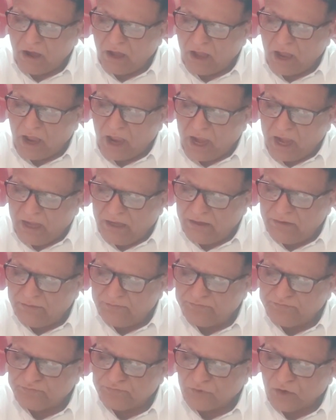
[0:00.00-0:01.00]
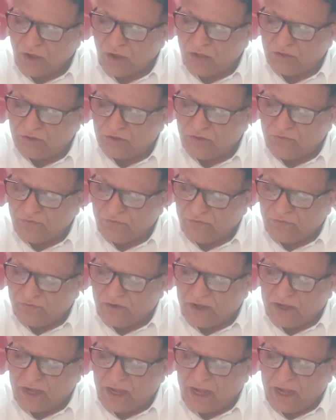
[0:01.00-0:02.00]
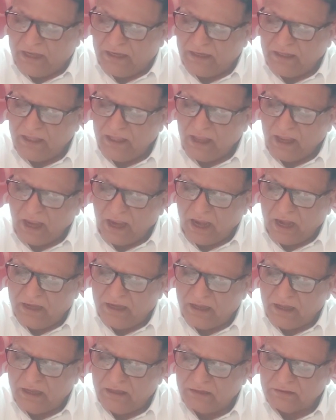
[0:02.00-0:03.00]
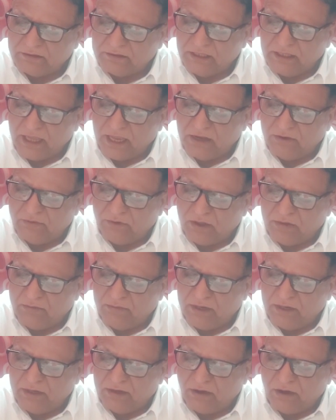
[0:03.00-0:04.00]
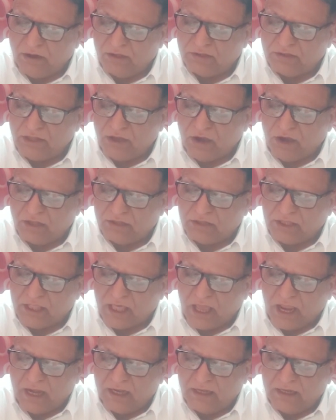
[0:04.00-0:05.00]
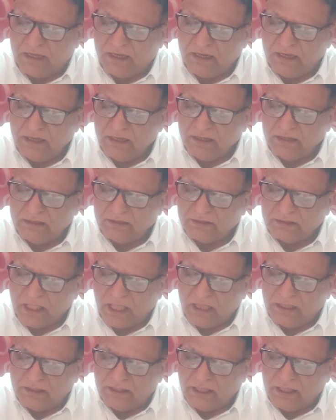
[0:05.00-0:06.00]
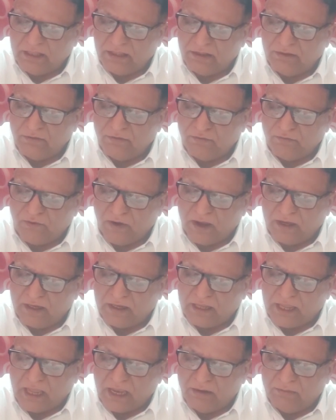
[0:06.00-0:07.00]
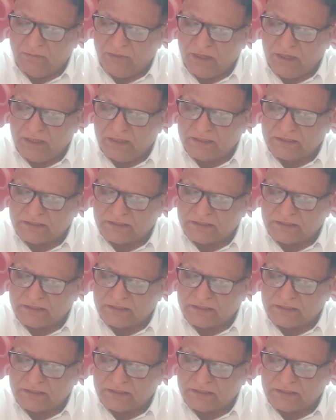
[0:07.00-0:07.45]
and on the one hand and the environment on the other, and neither one can be